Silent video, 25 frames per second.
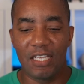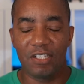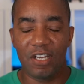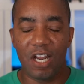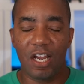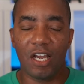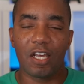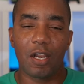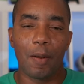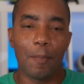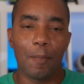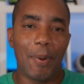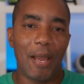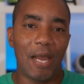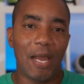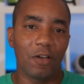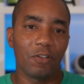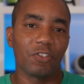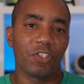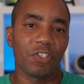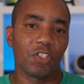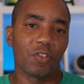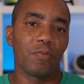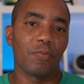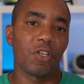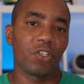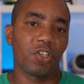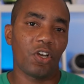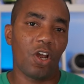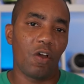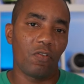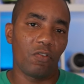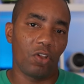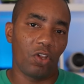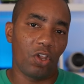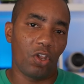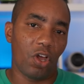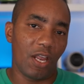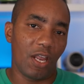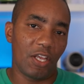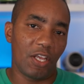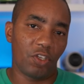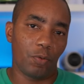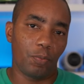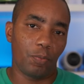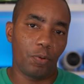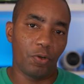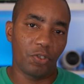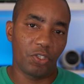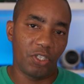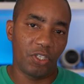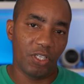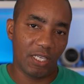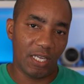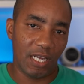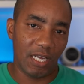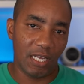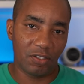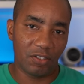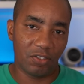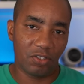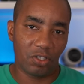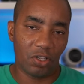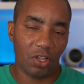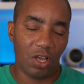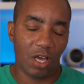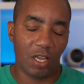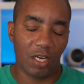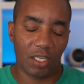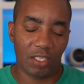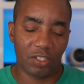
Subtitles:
it's not gonna bounce as much on the lawn as you're pushing it against the lawn.